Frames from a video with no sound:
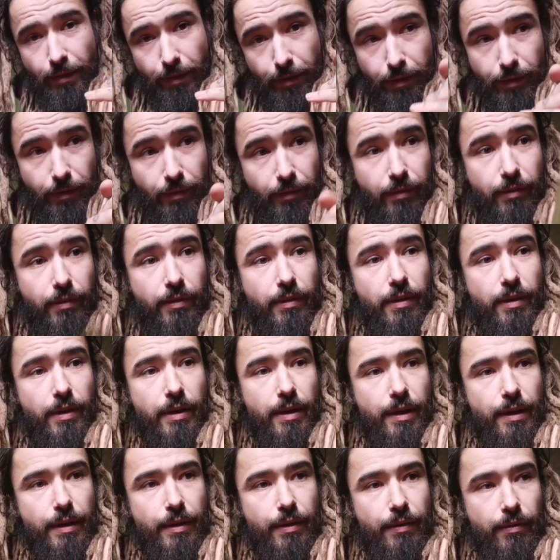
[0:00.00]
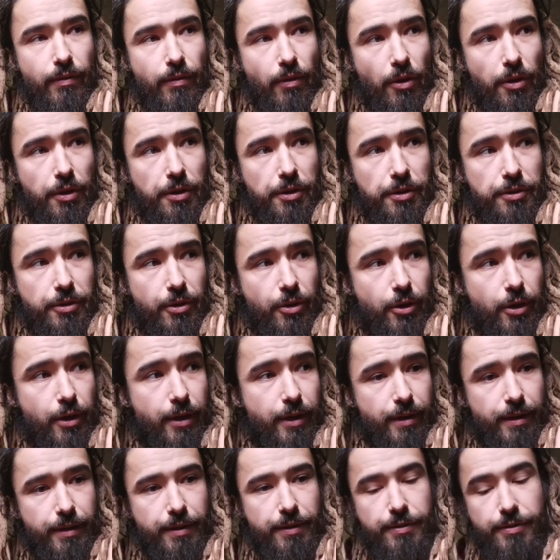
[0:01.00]
this is gonna turn
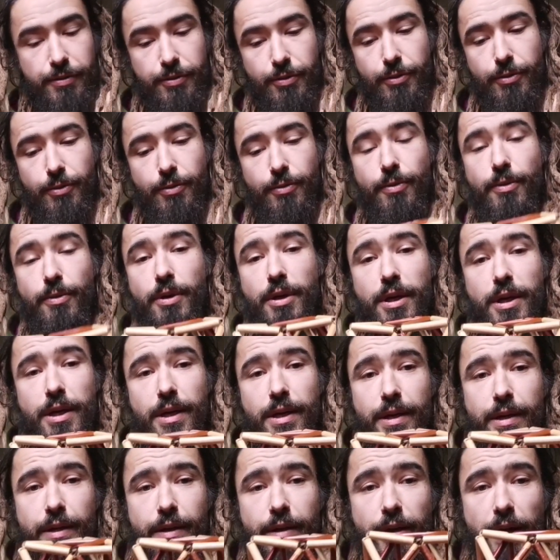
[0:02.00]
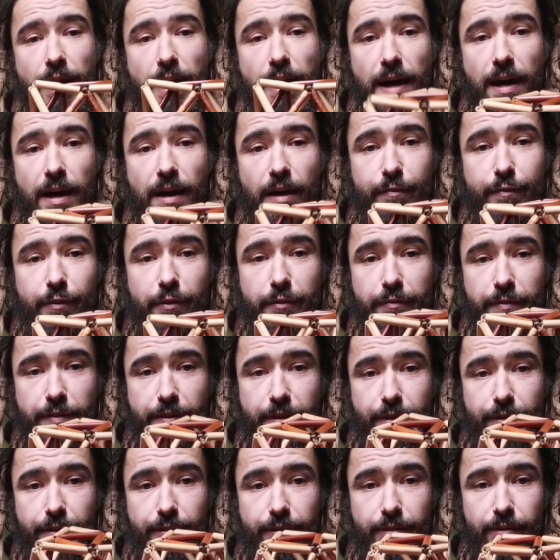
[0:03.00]
into half
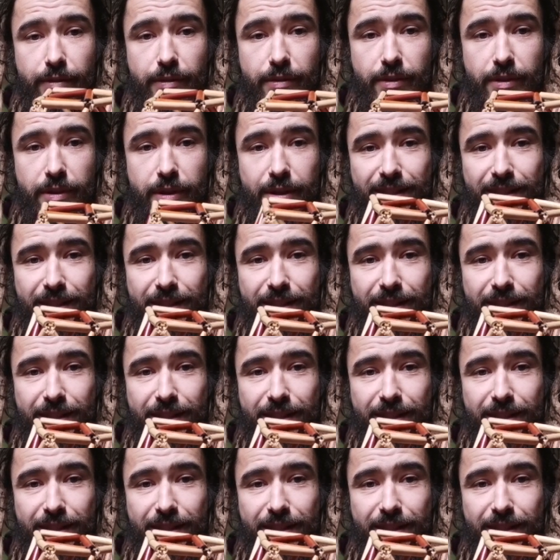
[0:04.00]
of this.